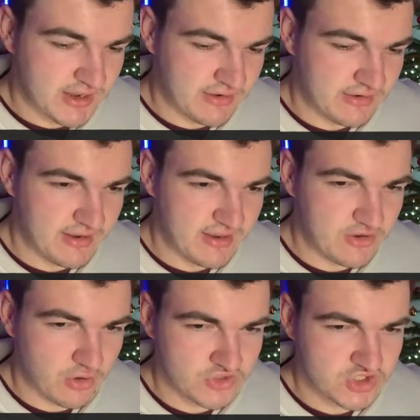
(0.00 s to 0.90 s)
and he
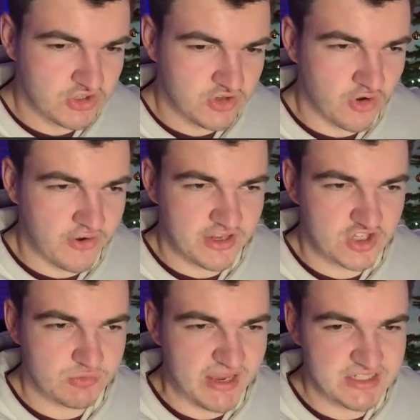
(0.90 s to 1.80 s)
constantly got in that
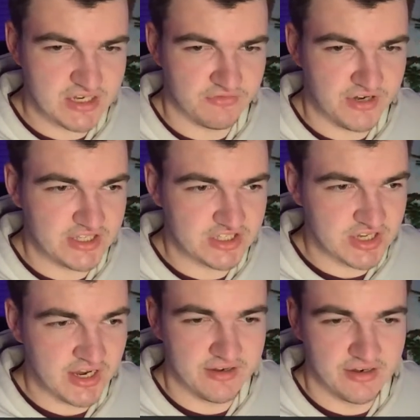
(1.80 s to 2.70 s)
space down the right hand
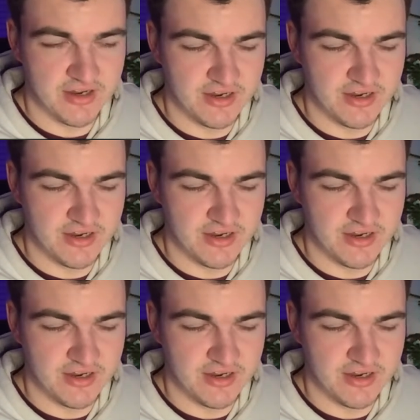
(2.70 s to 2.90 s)
side.